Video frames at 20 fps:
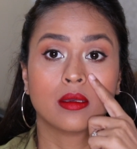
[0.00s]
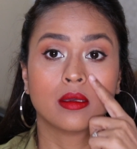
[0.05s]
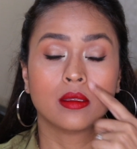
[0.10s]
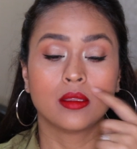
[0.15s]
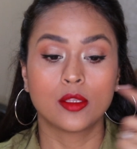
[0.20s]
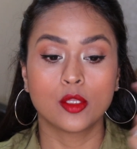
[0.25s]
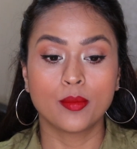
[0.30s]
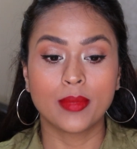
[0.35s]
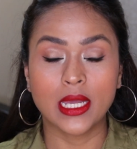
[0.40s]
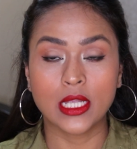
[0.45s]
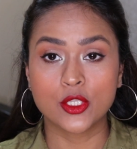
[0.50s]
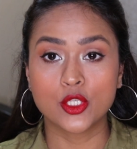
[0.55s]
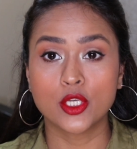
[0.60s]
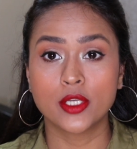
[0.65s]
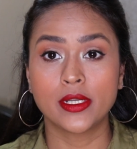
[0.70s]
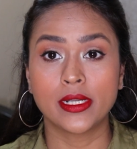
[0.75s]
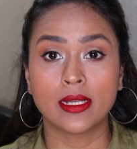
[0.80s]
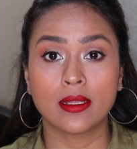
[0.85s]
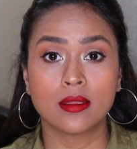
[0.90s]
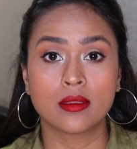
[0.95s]
So
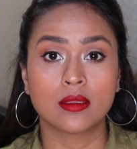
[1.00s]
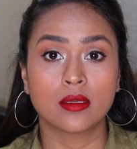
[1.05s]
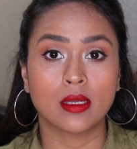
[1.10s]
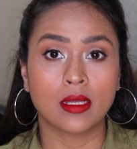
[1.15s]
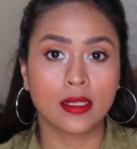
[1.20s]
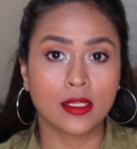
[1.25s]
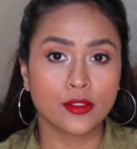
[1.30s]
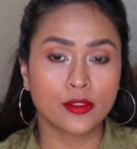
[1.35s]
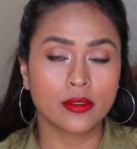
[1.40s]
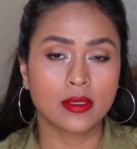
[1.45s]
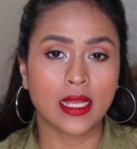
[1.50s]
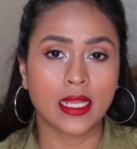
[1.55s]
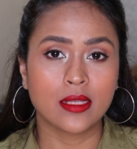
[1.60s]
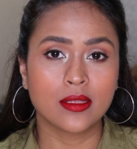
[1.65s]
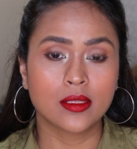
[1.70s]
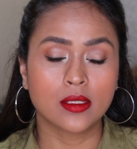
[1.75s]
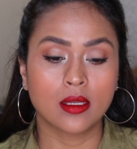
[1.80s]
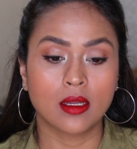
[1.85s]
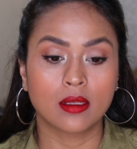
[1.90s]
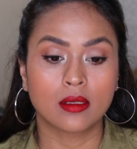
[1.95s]
Bachelorette is another
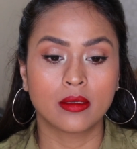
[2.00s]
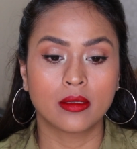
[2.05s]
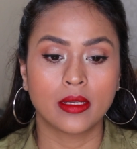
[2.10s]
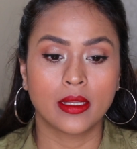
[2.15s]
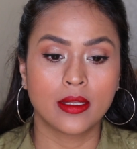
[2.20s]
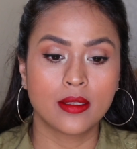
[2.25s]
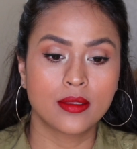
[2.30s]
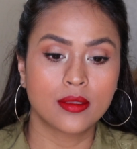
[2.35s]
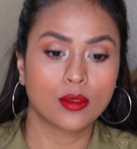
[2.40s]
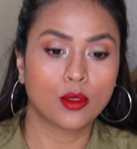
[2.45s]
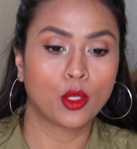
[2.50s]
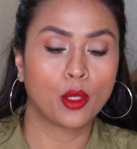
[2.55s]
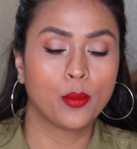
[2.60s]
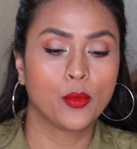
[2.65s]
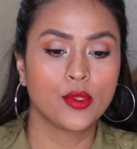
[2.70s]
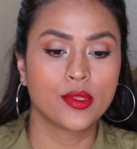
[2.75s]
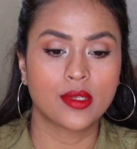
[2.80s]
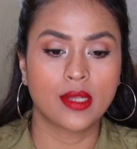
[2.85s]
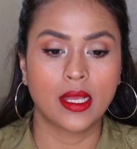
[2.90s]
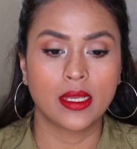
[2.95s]
nice color. It's
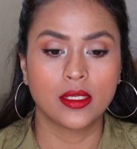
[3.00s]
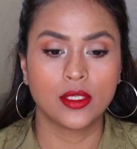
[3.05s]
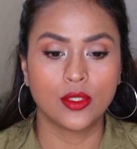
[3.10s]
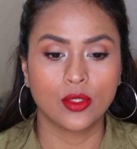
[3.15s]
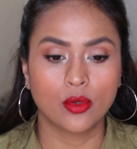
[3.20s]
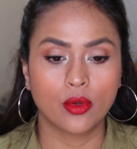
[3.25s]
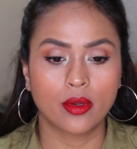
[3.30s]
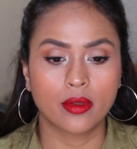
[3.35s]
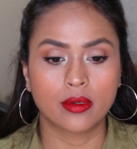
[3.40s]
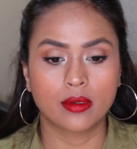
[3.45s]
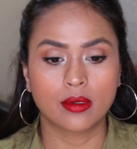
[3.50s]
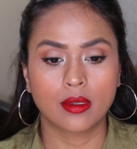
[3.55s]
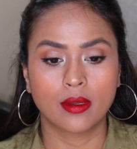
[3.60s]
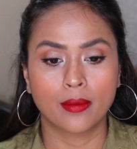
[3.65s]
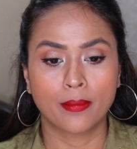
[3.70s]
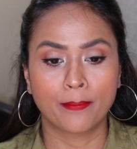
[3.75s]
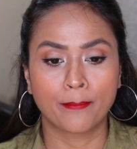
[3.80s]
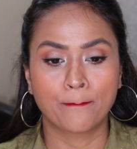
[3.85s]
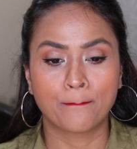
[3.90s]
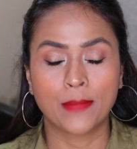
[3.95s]
almost like your
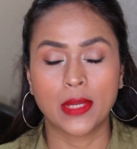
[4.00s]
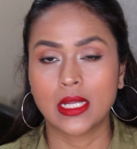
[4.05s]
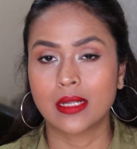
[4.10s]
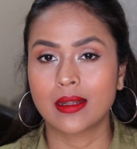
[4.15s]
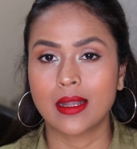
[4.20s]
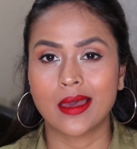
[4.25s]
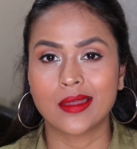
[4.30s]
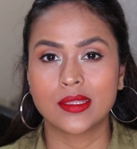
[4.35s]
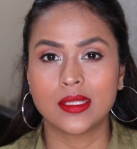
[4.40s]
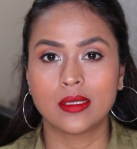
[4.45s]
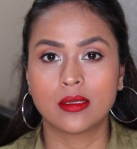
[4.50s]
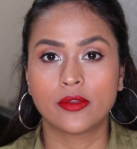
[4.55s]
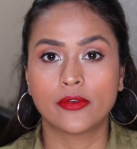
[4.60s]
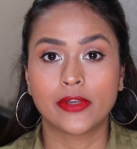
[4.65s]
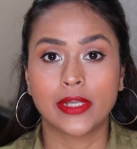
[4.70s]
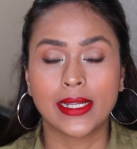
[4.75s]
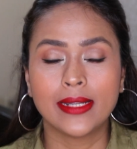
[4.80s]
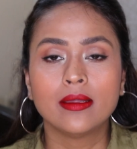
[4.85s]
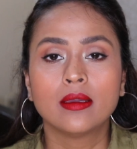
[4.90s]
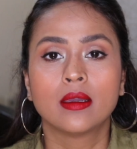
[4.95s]
classic
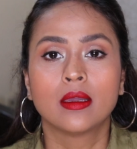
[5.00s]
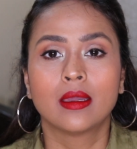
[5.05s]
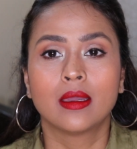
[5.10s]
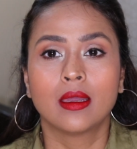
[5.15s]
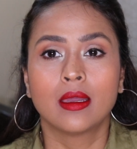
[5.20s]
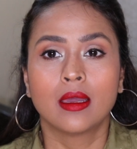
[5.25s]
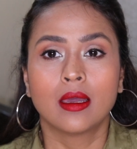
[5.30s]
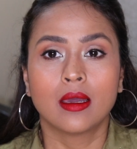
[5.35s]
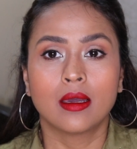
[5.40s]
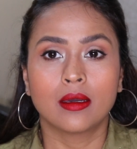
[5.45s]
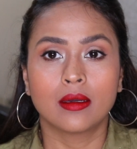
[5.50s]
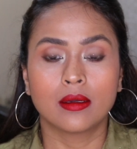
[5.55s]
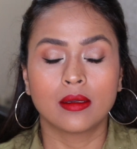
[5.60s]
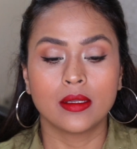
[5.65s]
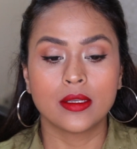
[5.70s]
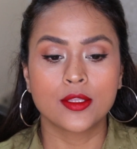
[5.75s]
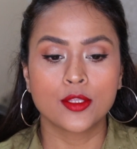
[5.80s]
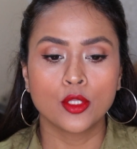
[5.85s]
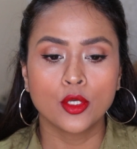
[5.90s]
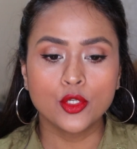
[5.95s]
red.
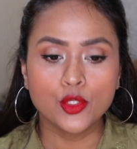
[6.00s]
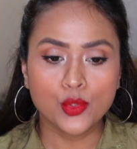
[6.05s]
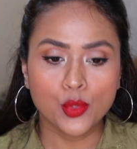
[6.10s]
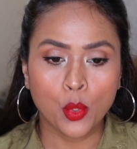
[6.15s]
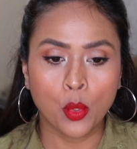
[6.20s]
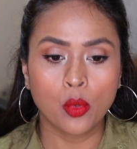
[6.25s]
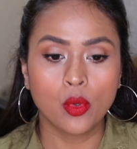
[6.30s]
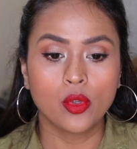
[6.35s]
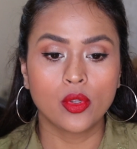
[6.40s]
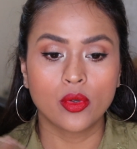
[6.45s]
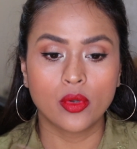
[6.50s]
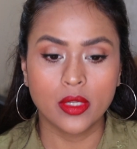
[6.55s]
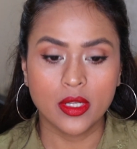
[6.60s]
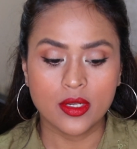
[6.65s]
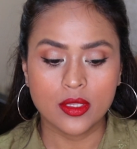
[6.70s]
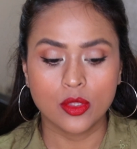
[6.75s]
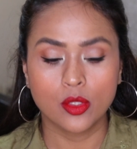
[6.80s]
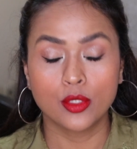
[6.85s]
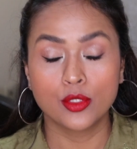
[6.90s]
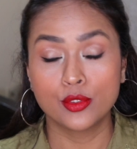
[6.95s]
It's not too cool tone,
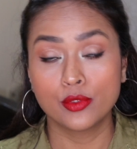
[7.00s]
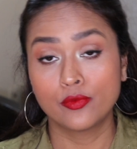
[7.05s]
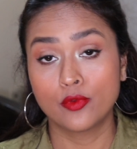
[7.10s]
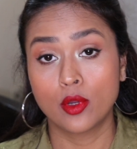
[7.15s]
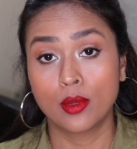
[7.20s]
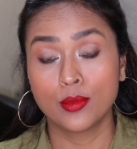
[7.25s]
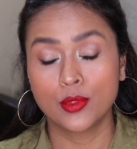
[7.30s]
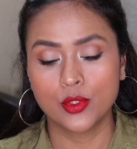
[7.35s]
it's not too warm